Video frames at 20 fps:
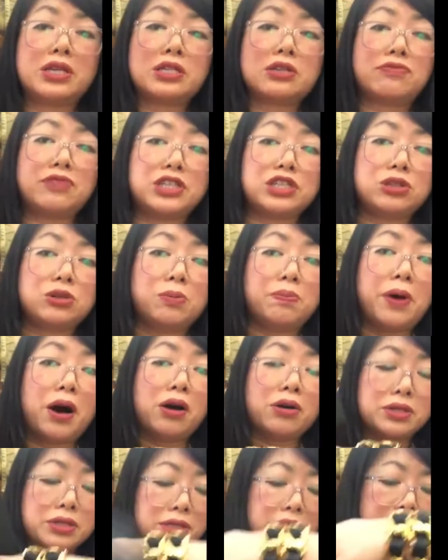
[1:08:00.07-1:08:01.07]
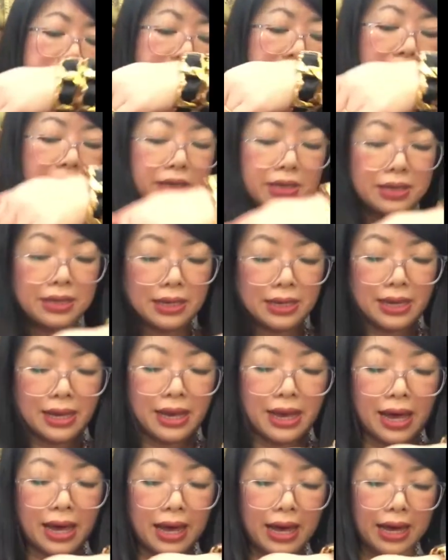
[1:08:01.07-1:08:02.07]
its original box,
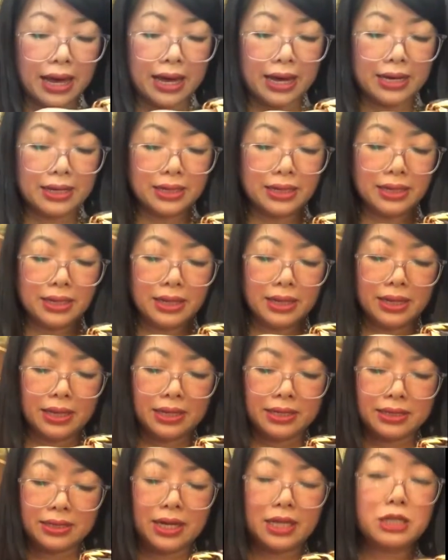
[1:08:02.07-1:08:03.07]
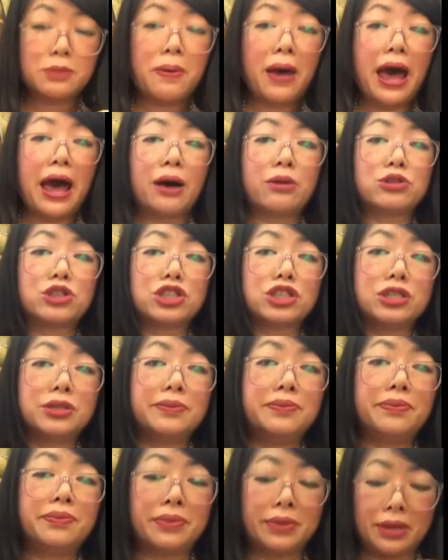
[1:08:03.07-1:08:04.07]
uh, dust pouch
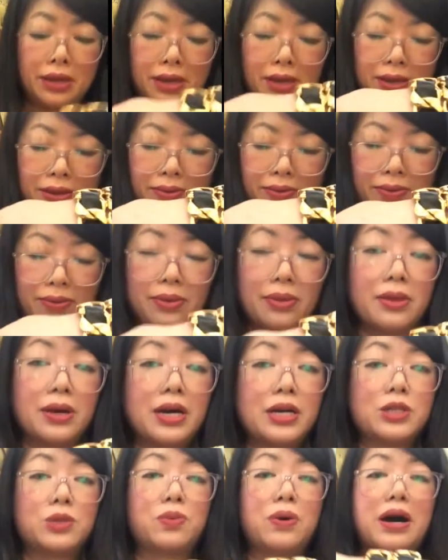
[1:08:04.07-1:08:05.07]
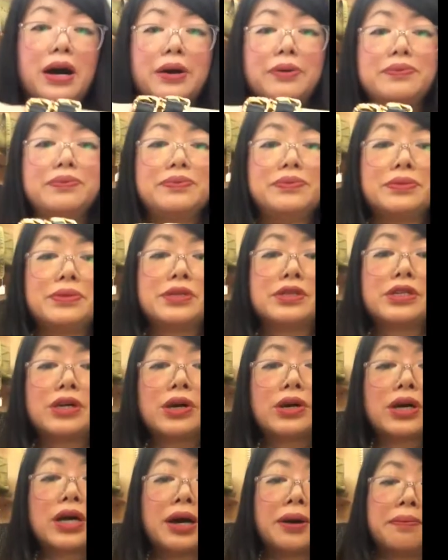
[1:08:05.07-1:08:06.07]
as well.
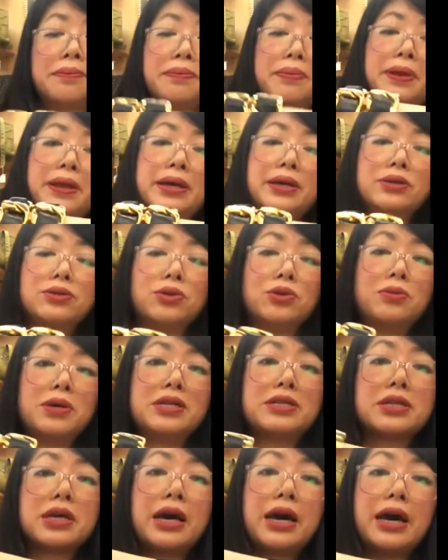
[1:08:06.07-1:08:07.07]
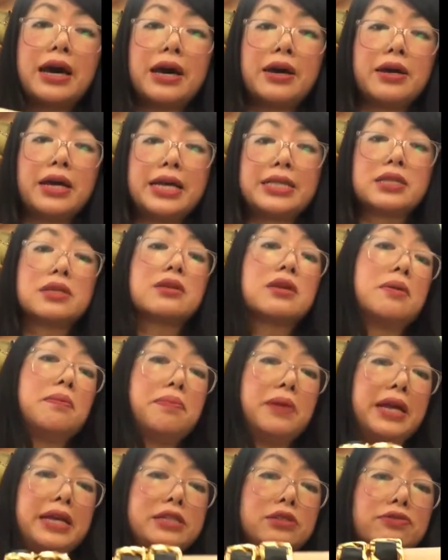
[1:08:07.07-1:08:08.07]
So it's almost, uh, it's
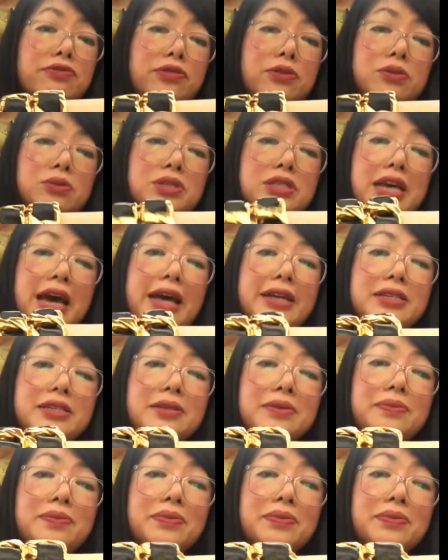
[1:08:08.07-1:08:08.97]
complete full set